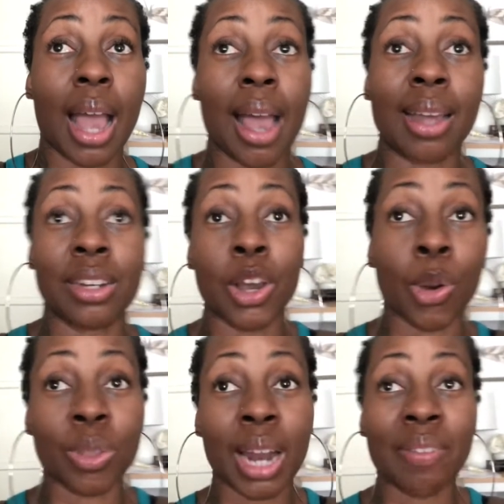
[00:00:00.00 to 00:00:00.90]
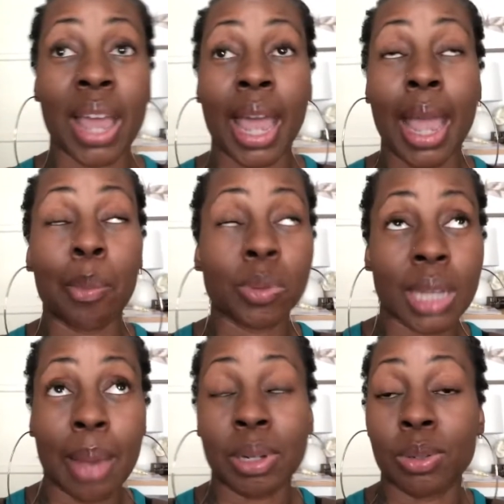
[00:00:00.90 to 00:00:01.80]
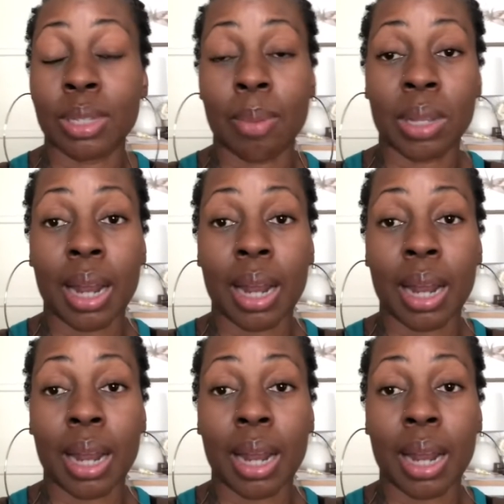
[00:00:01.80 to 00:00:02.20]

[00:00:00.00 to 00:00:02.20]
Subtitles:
I know that I've had ample time to do something